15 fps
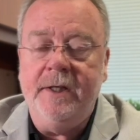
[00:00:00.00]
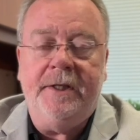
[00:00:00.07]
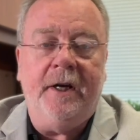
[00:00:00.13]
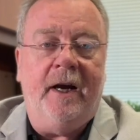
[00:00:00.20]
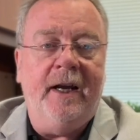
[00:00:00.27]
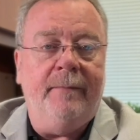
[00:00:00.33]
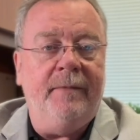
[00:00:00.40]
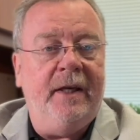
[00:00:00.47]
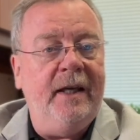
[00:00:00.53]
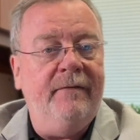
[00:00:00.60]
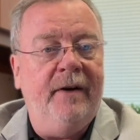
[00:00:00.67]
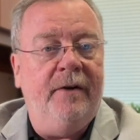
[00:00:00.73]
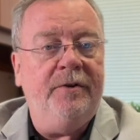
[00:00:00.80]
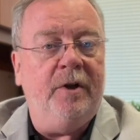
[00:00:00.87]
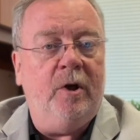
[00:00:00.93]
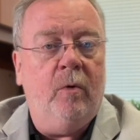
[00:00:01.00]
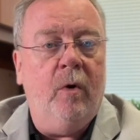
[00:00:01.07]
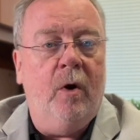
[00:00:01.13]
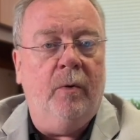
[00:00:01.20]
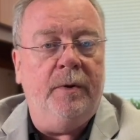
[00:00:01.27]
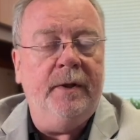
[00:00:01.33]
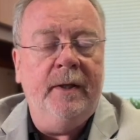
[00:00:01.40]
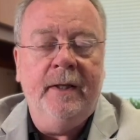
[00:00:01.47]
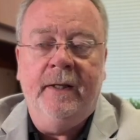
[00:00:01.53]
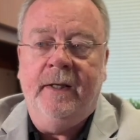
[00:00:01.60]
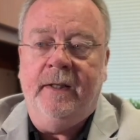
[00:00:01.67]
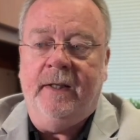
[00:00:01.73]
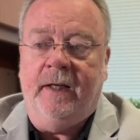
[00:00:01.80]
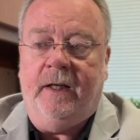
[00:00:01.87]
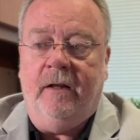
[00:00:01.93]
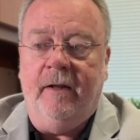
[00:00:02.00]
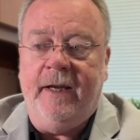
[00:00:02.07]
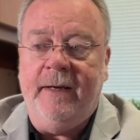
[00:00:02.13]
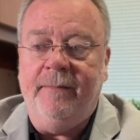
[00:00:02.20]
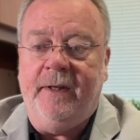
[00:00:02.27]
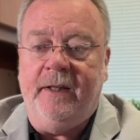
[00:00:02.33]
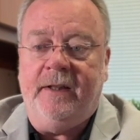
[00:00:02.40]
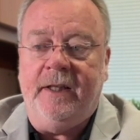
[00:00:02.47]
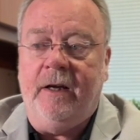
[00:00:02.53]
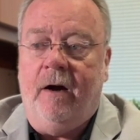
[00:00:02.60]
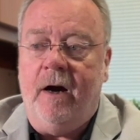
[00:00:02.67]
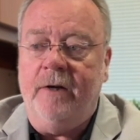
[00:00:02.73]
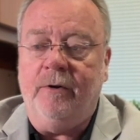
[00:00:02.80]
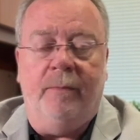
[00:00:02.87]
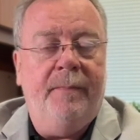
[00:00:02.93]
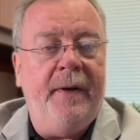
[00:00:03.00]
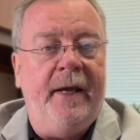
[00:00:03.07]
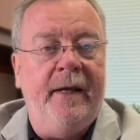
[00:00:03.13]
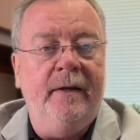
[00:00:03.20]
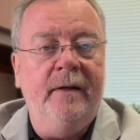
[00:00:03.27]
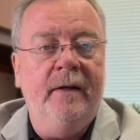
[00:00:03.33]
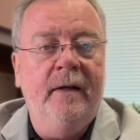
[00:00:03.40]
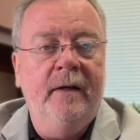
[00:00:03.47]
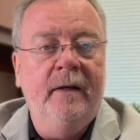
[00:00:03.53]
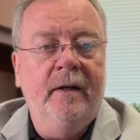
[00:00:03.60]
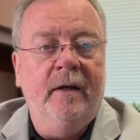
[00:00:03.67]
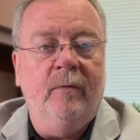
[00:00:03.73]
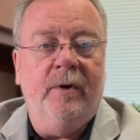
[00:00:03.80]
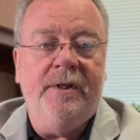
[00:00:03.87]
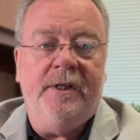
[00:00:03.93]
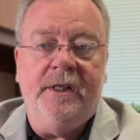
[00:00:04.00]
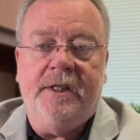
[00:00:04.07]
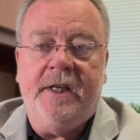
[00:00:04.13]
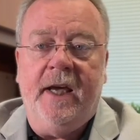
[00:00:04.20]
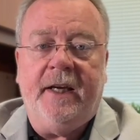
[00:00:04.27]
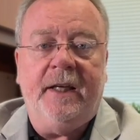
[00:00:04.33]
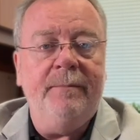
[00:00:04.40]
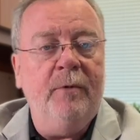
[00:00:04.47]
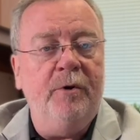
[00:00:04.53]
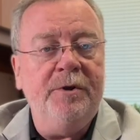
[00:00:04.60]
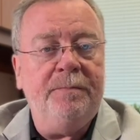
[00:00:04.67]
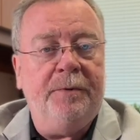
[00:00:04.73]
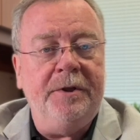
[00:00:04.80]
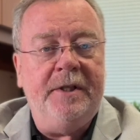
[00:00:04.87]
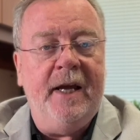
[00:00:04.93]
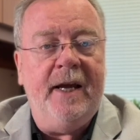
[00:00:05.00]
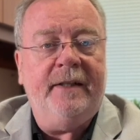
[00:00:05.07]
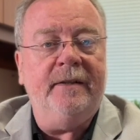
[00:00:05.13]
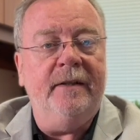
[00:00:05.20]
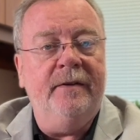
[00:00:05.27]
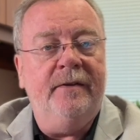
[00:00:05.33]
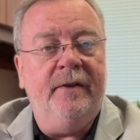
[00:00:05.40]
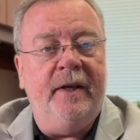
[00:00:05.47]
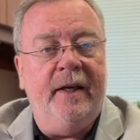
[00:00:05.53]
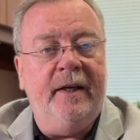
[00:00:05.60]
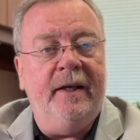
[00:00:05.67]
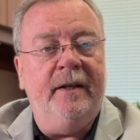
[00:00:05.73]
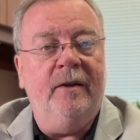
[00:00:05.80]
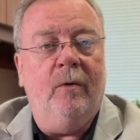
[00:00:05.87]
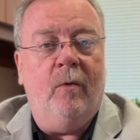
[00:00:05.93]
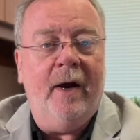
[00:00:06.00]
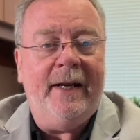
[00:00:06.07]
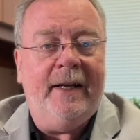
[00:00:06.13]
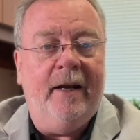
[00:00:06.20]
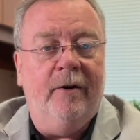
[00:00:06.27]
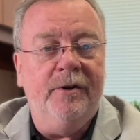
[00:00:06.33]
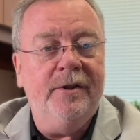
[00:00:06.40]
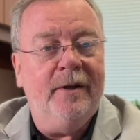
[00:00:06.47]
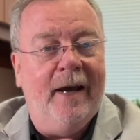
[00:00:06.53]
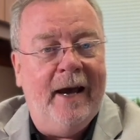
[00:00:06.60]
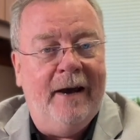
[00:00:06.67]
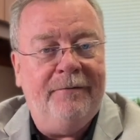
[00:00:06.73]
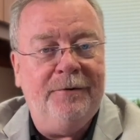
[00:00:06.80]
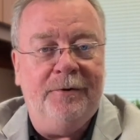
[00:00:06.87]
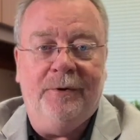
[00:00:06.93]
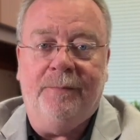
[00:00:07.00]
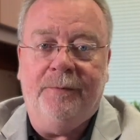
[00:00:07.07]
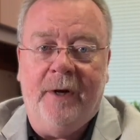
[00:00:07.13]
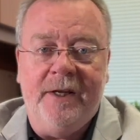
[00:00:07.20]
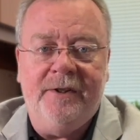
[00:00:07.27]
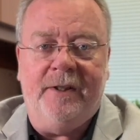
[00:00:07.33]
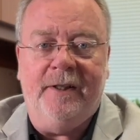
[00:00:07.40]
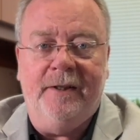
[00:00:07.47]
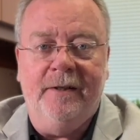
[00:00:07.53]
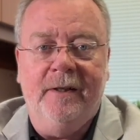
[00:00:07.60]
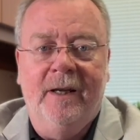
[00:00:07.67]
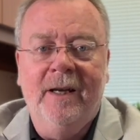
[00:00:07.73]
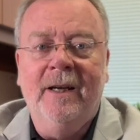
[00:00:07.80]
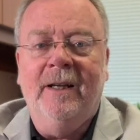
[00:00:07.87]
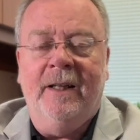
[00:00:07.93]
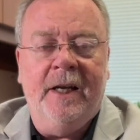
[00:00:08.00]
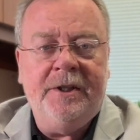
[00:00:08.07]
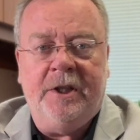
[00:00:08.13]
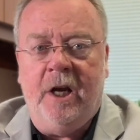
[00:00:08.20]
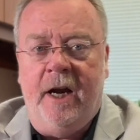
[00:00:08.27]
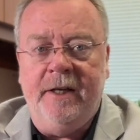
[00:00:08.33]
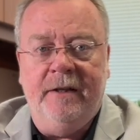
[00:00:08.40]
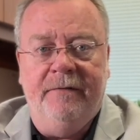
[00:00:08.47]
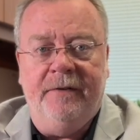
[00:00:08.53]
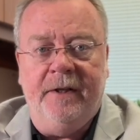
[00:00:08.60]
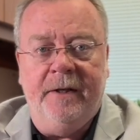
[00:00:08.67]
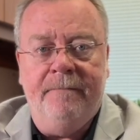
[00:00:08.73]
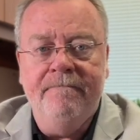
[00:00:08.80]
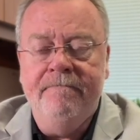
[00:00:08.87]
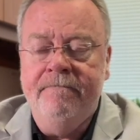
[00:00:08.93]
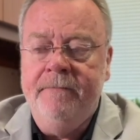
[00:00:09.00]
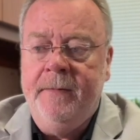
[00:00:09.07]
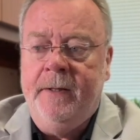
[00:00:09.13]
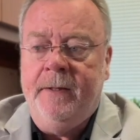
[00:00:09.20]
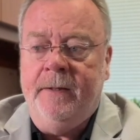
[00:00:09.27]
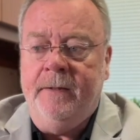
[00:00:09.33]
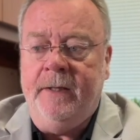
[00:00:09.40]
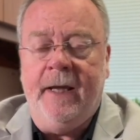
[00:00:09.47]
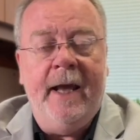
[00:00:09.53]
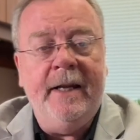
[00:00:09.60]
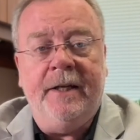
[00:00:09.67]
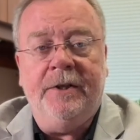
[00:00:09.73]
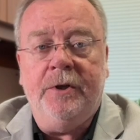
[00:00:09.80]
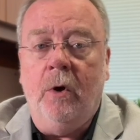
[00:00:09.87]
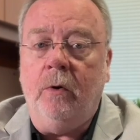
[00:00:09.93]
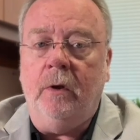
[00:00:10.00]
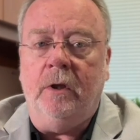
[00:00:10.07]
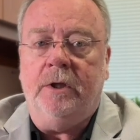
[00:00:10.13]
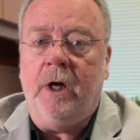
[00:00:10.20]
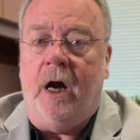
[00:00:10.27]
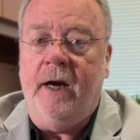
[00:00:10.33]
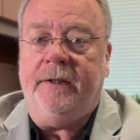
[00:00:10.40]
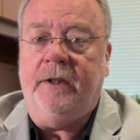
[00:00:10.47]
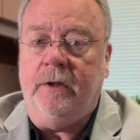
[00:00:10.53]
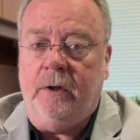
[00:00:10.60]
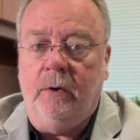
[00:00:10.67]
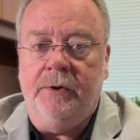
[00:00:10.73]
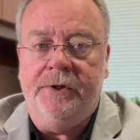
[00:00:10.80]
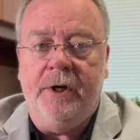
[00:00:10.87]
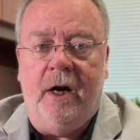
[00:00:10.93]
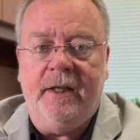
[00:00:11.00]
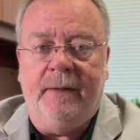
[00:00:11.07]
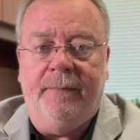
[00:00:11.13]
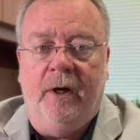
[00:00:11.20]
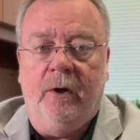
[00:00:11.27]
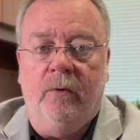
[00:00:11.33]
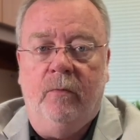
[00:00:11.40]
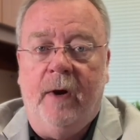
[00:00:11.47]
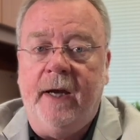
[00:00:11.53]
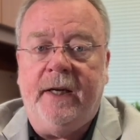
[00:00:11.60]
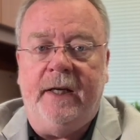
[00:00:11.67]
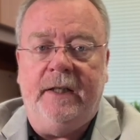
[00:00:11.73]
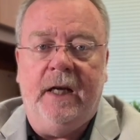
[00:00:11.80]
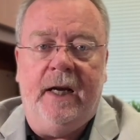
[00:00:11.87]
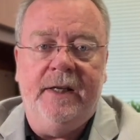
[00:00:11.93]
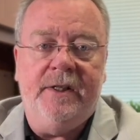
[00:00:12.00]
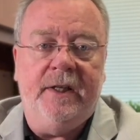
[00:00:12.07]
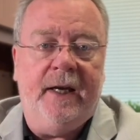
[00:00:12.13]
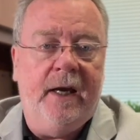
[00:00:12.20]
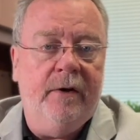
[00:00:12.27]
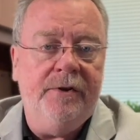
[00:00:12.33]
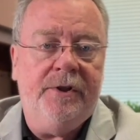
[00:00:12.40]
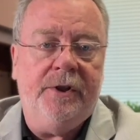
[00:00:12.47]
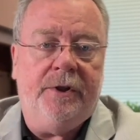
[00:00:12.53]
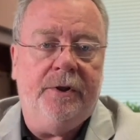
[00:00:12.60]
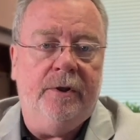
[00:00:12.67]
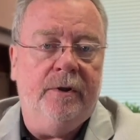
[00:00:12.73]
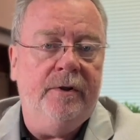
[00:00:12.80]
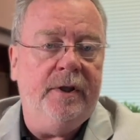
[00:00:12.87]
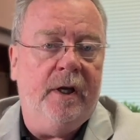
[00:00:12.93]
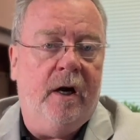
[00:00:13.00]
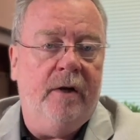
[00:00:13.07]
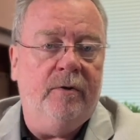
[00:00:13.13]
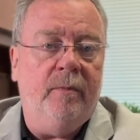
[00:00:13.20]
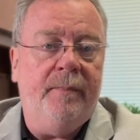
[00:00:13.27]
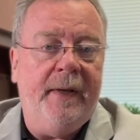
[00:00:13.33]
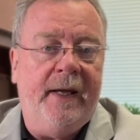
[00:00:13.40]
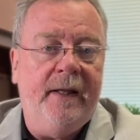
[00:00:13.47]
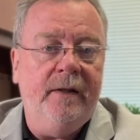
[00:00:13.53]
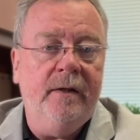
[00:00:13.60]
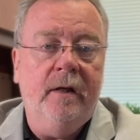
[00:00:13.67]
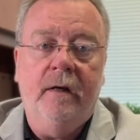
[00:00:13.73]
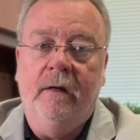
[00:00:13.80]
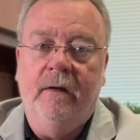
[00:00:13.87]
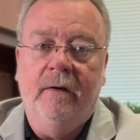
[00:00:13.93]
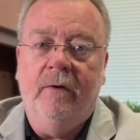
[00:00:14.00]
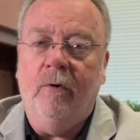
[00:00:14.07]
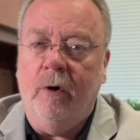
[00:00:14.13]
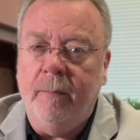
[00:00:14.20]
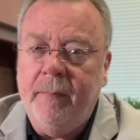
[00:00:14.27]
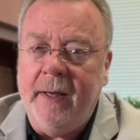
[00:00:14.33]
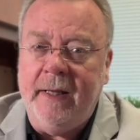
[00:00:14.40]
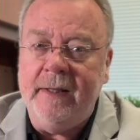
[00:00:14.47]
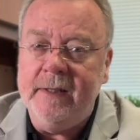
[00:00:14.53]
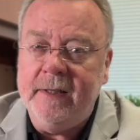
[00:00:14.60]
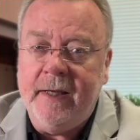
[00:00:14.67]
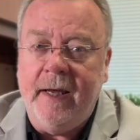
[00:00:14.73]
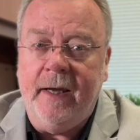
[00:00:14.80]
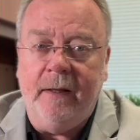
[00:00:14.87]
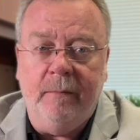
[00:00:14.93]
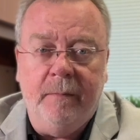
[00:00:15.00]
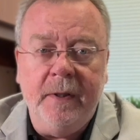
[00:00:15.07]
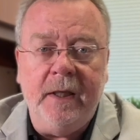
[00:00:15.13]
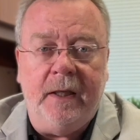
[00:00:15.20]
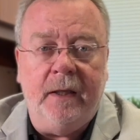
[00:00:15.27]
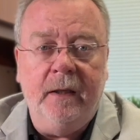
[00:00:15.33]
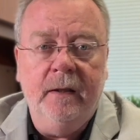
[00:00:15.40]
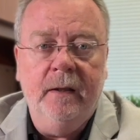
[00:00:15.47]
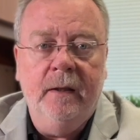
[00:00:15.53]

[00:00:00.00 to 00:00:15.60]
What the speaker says: time gave out the quote that claimed that the Autopen was the second most protected thing in the White House after the president. That's kind of the anecdotal talk that goes on about recognizing how secure the Autopen or pens can be.